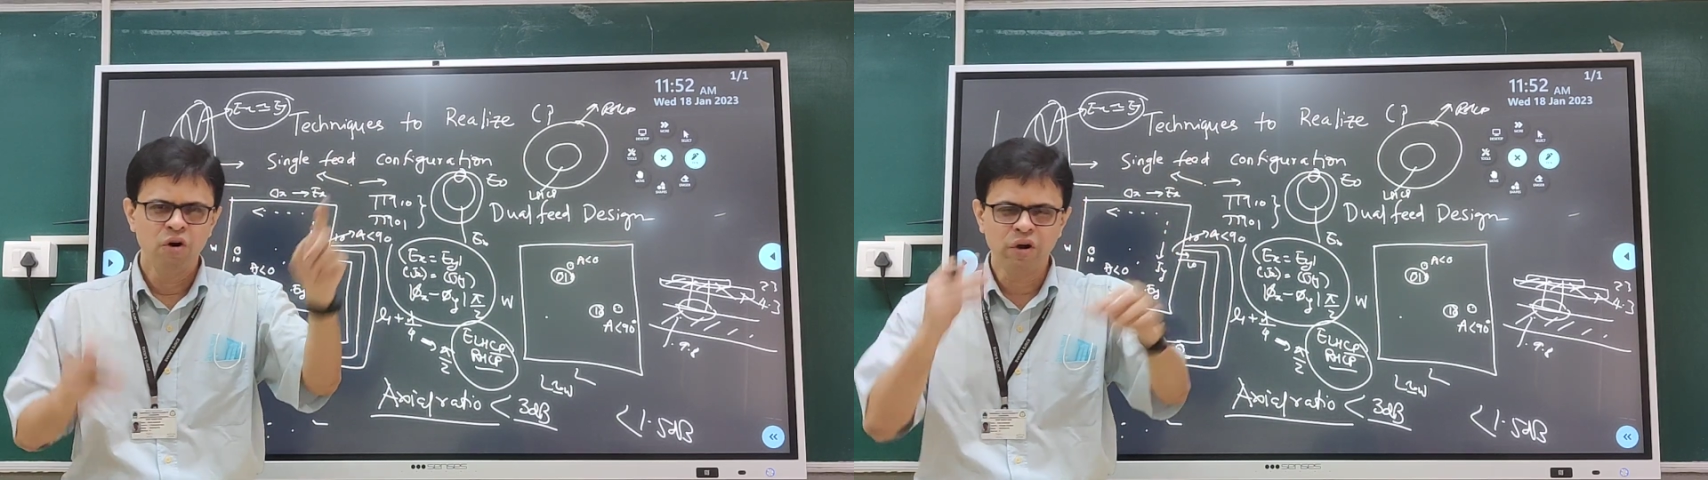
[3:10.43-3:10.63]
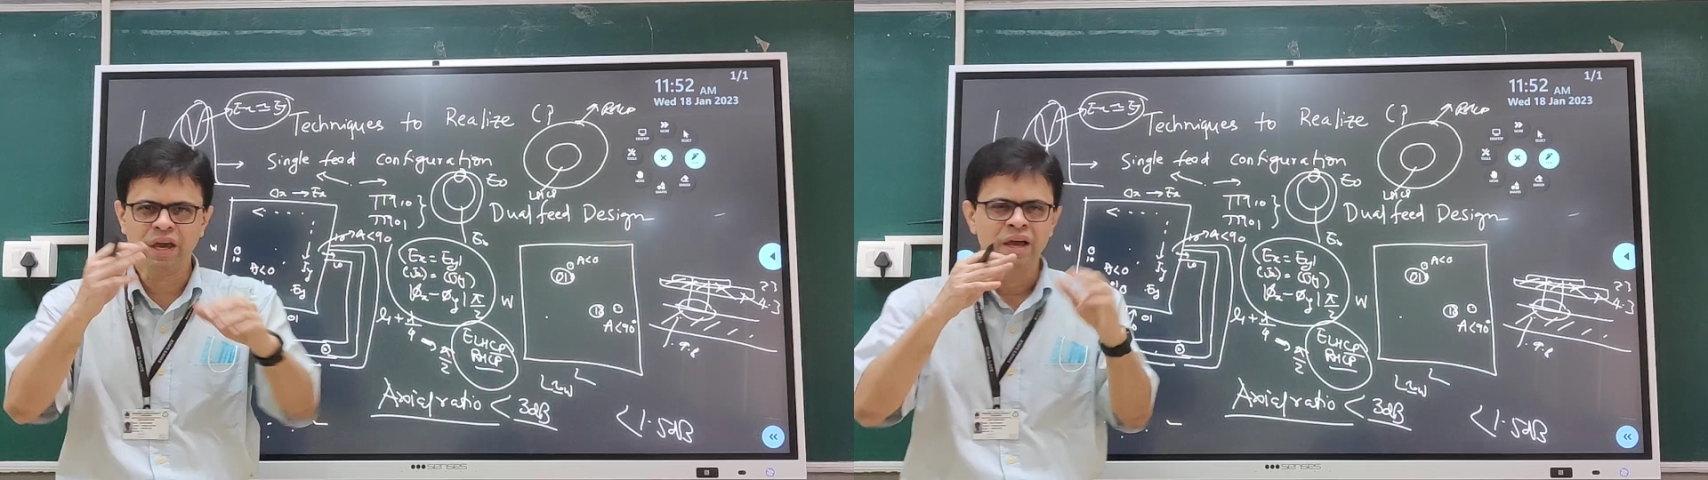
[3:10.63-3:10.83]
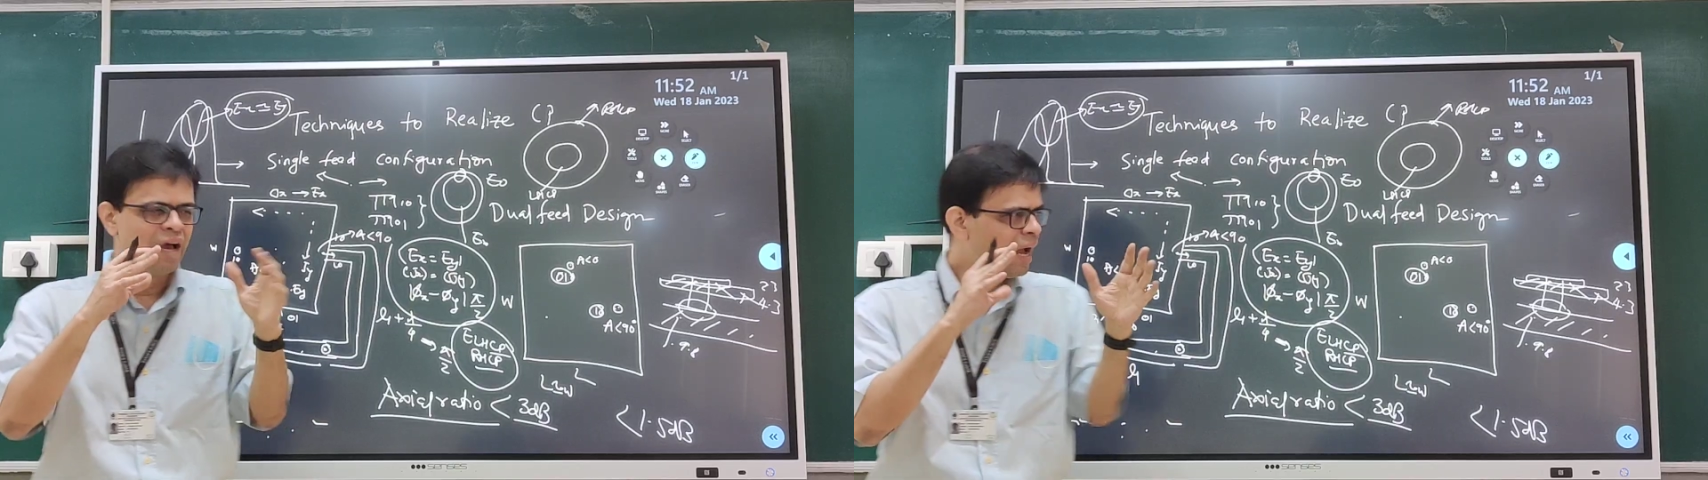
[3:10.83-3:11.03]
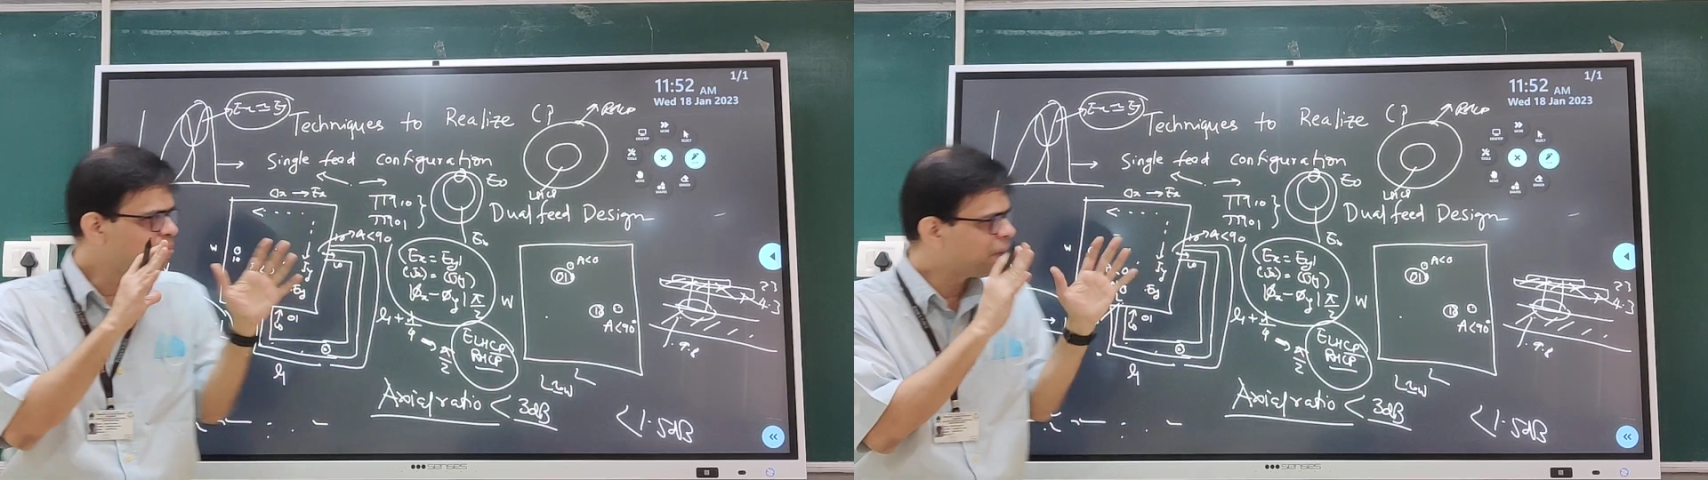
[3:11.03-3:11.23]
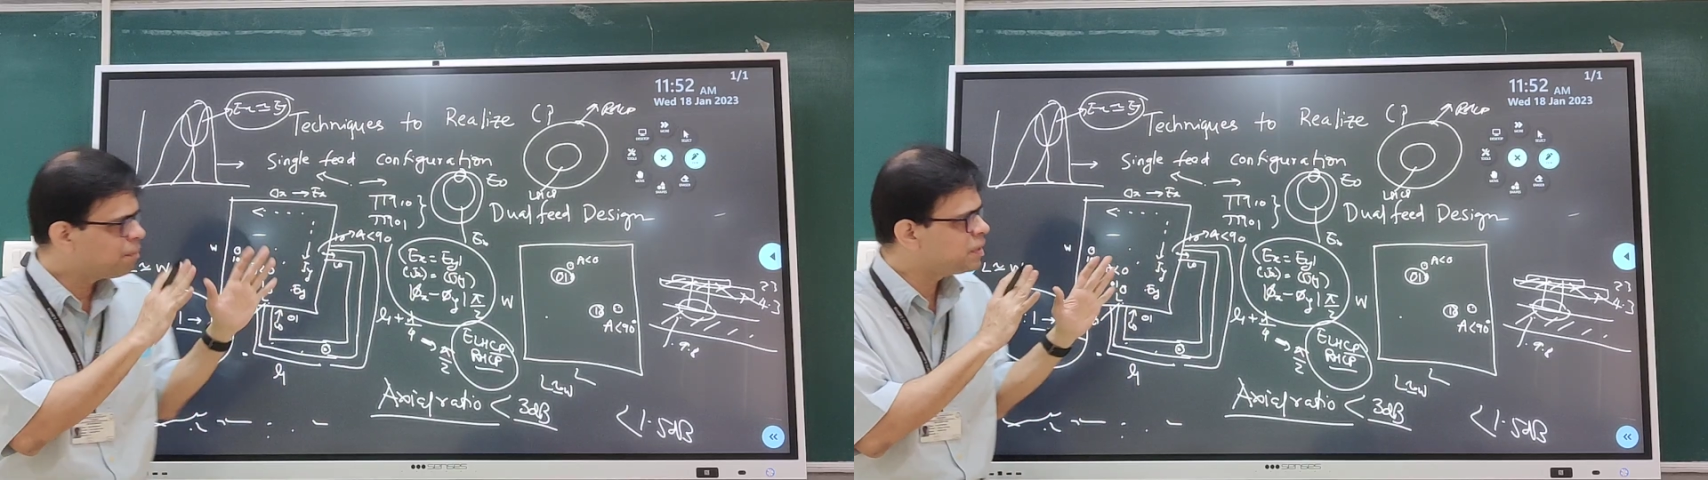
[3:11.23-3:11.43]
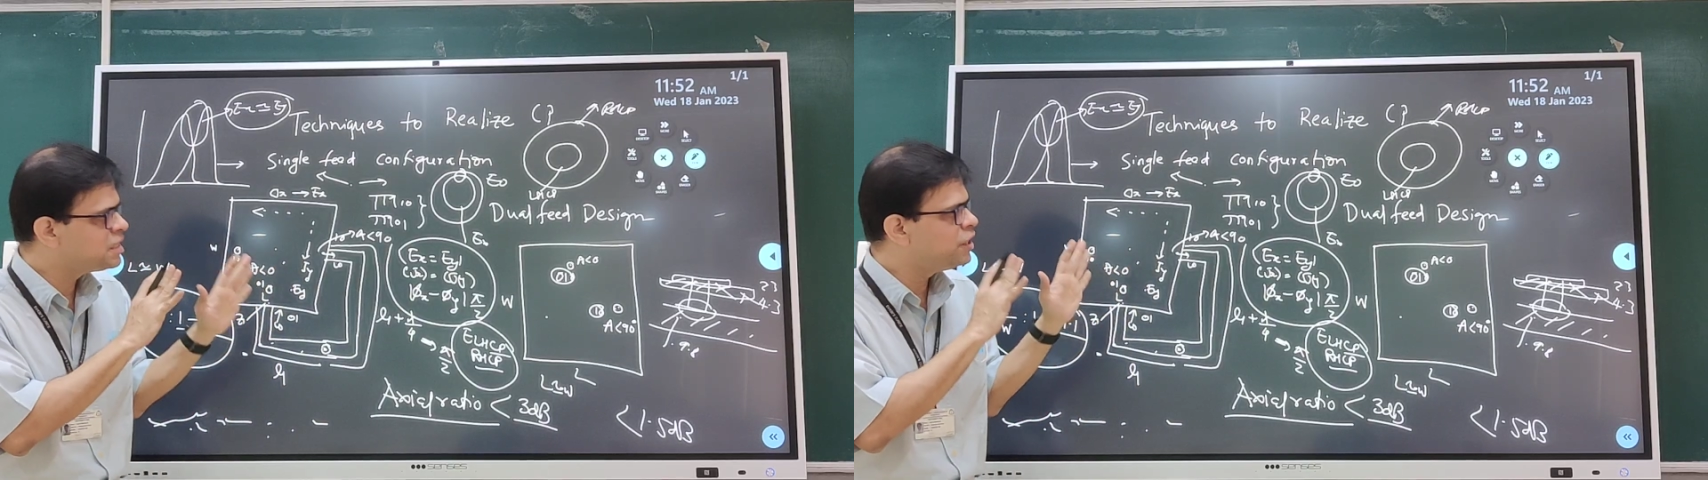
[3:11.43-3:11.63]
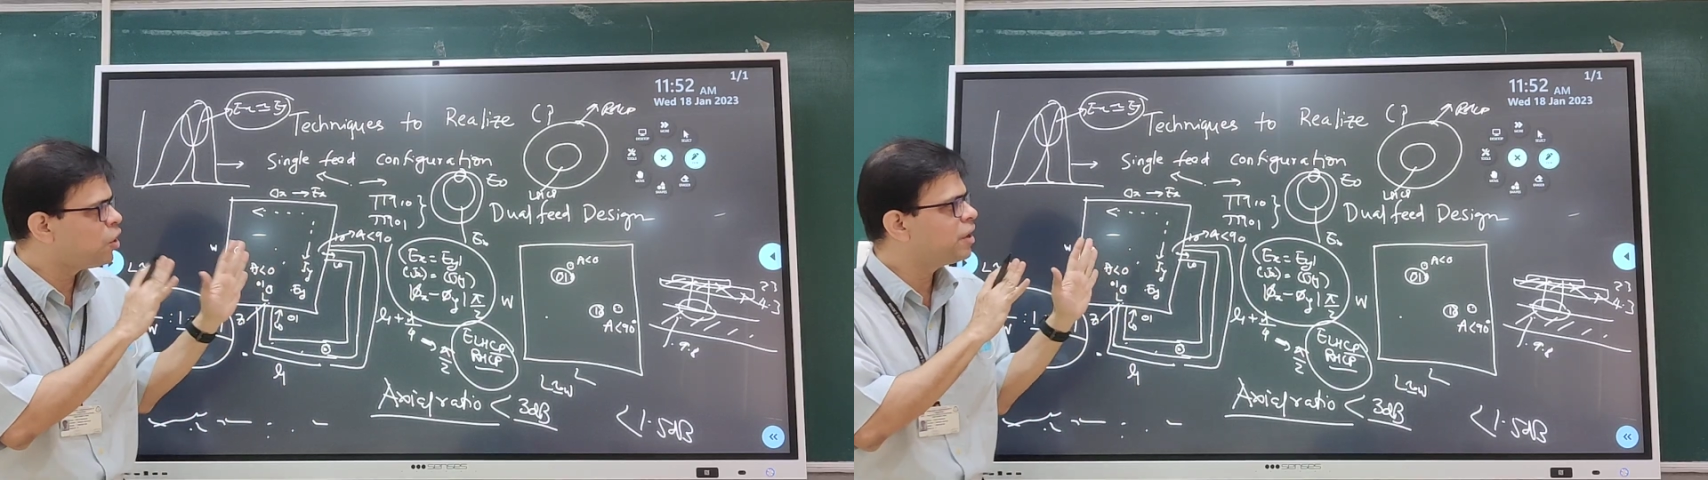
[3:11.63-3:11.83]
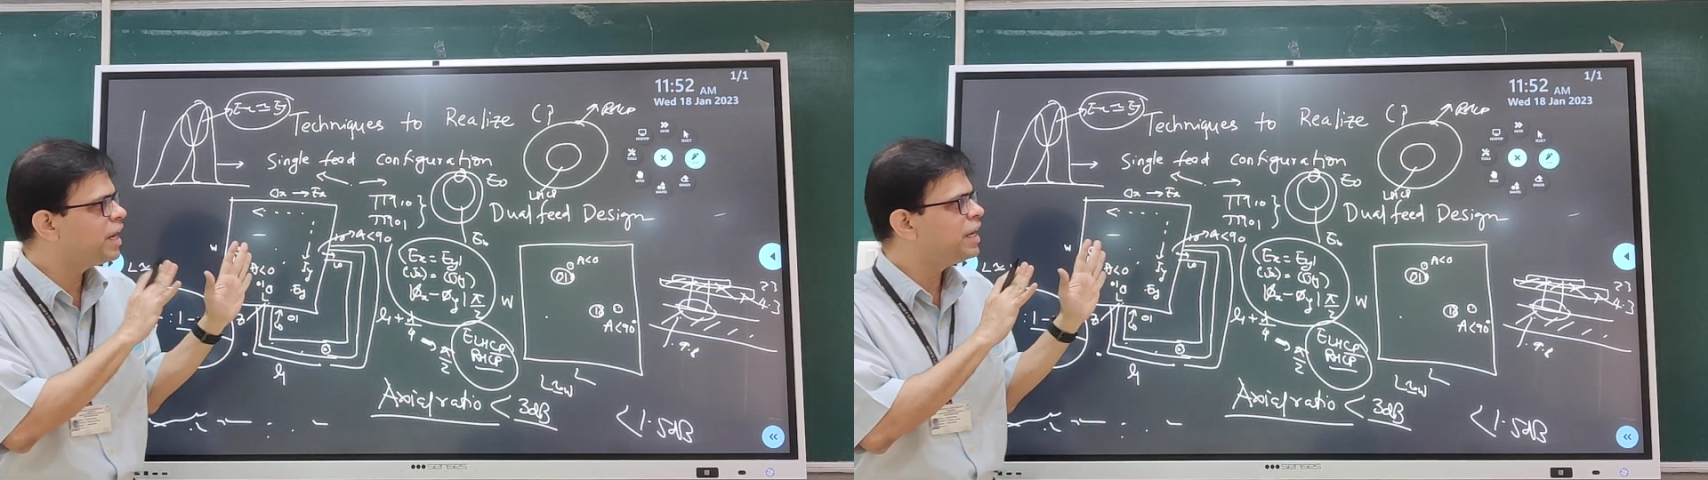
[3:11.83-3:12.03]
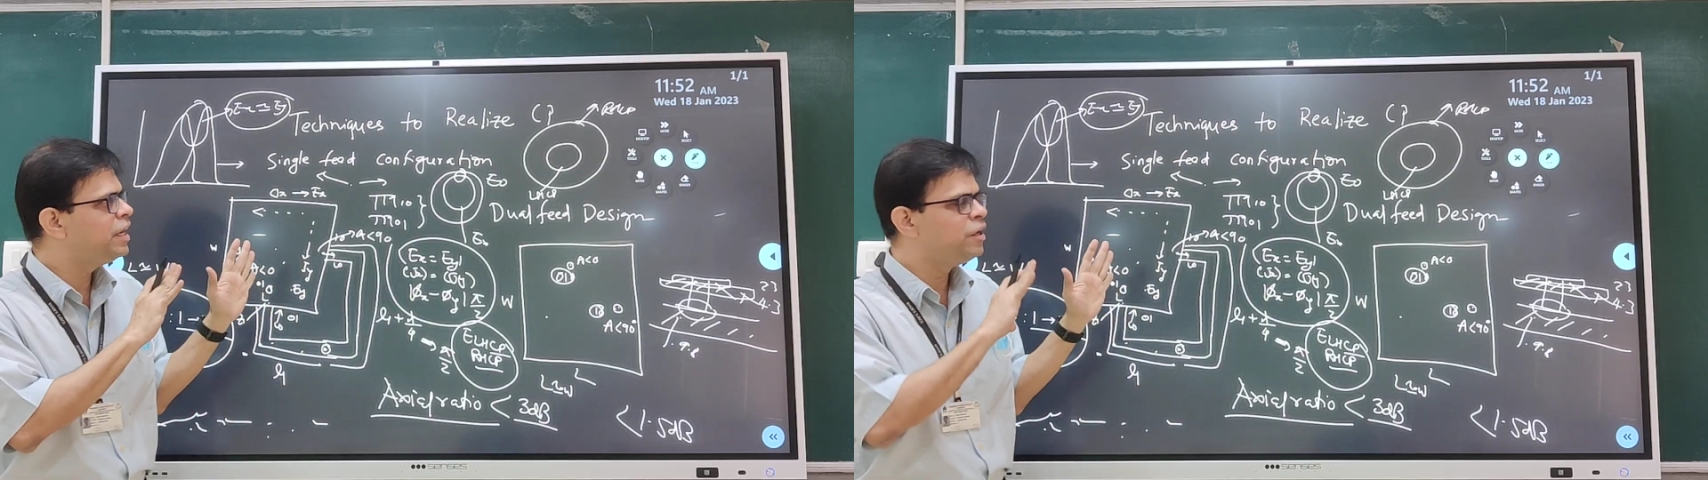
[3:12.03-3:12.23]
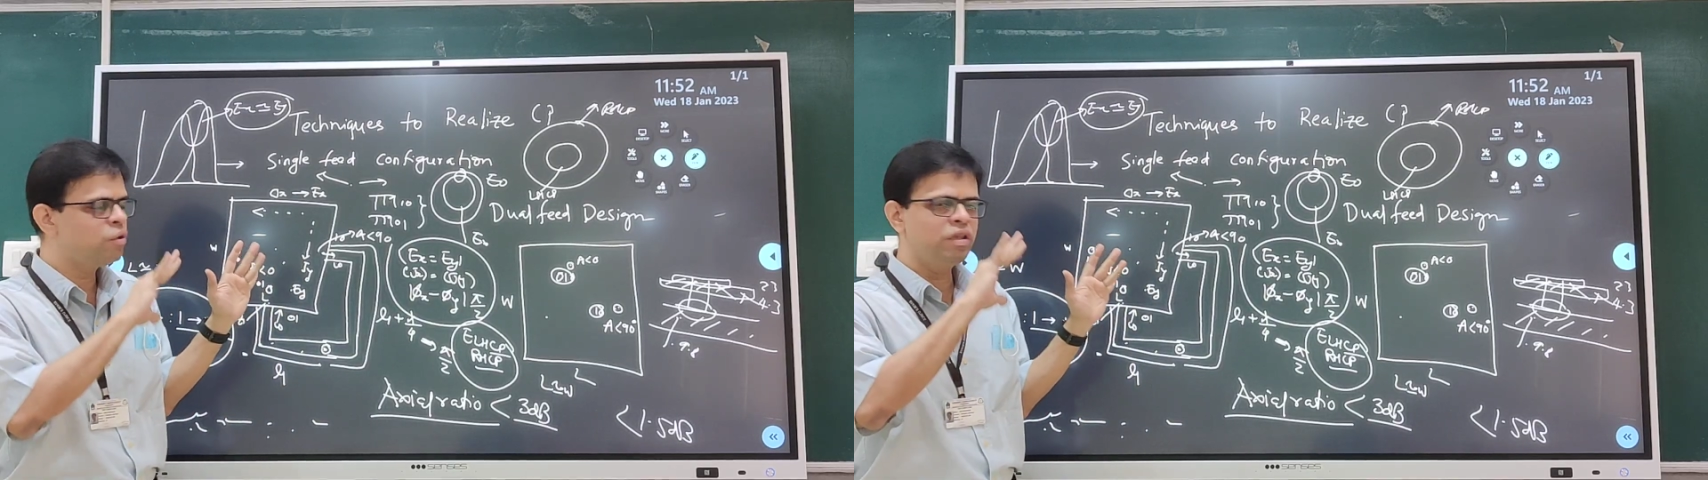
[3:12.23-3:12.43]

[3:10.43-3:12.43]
Okay, I am purposely not getting into